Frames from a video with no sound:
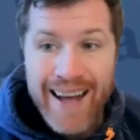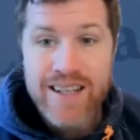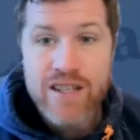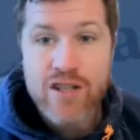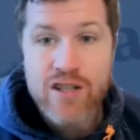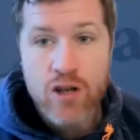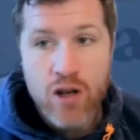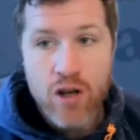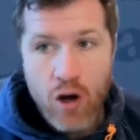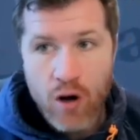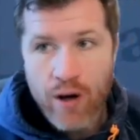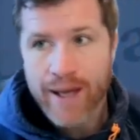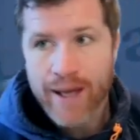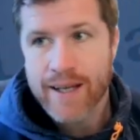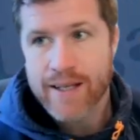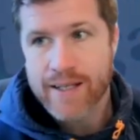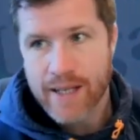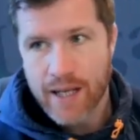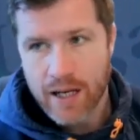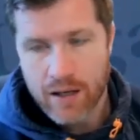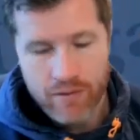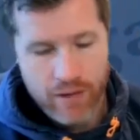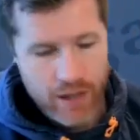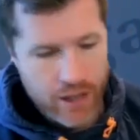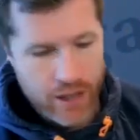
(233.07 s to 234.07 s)
does long
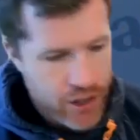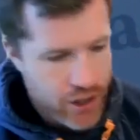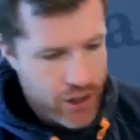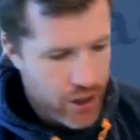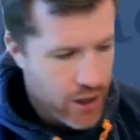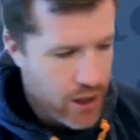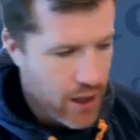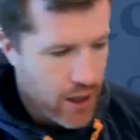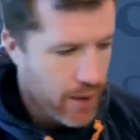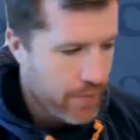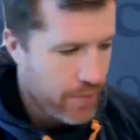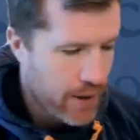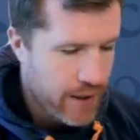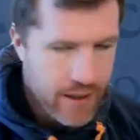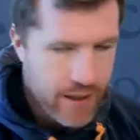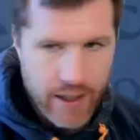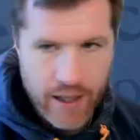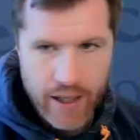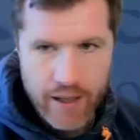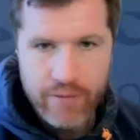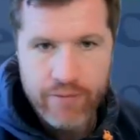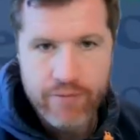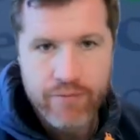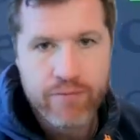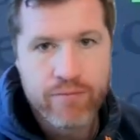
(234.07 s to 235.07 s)
acceleration come in
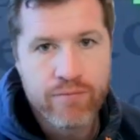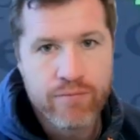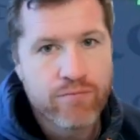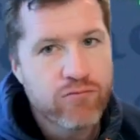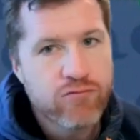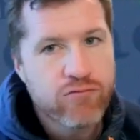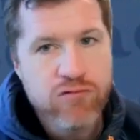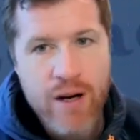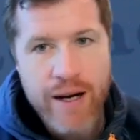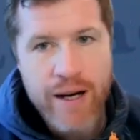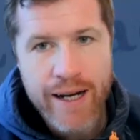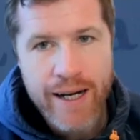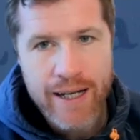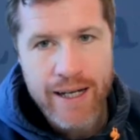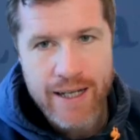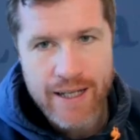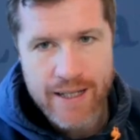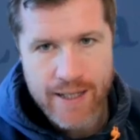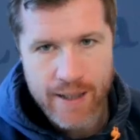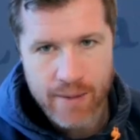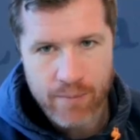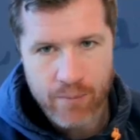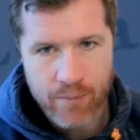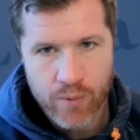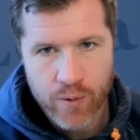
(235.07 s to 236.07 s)
here? Really
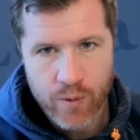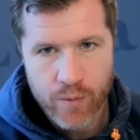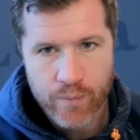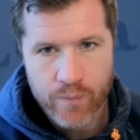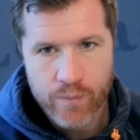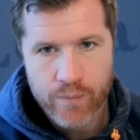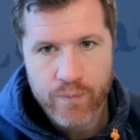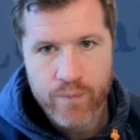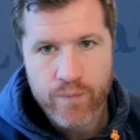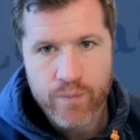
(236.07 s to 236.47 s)
simple.